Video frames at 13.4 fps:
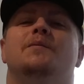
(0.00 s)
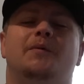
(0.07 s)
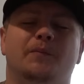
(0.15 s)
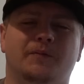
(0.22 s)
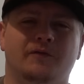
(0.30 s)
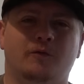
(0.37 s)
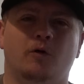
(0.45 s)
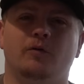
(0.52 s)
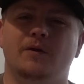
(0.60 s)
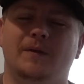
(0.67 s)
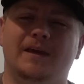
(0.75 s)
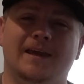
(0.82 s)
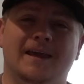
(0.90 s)
But before
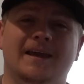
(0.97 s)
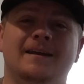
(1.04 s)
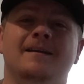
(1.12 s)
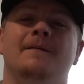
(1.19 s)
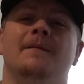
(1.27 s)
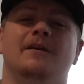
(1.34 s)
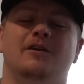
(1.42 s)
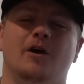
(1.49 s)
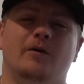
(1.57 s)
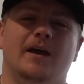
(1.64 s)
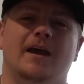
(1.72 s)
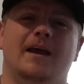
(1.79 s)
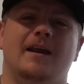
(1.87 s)
we begin, go
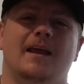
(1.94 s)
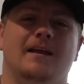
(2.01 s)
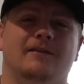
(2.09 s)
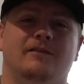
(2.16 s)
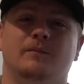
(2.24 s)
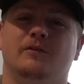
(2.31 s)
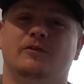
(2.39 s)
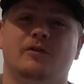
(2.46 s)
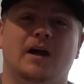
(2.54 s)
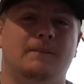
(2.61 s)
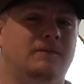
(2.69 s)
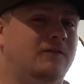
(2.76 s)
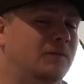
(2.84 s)
ahead and
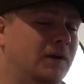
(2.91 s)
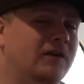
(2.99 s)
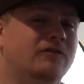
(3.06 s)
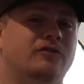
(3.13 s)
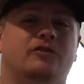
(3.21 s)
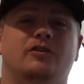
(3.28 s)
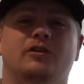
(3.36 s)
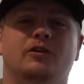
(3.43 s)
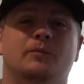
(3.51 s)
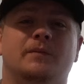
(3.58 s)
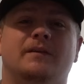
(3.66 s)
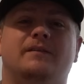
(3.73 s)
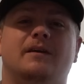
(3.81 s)
subscribe to make sure you
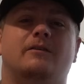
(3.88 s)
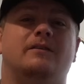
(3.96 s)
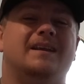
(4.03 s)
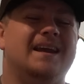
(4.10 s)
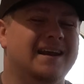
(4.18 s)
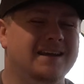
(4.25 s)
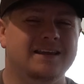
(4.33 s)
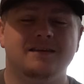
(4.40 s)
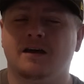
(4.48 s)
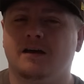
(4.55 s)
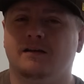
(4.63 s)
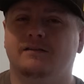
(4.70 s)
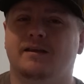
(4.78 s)
don't miss out on any
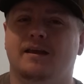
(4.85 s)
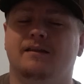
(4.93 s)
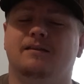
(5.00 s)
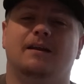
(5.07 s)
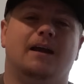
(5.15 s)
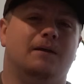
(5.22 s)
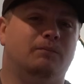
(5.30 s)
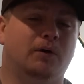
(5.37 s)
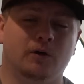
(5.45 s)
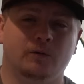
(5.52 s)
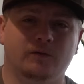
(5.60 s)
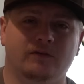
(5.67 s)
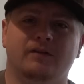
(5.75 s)
content that I
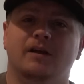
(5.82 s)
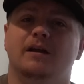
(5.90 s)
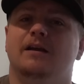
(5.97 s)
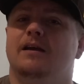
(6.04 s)
post.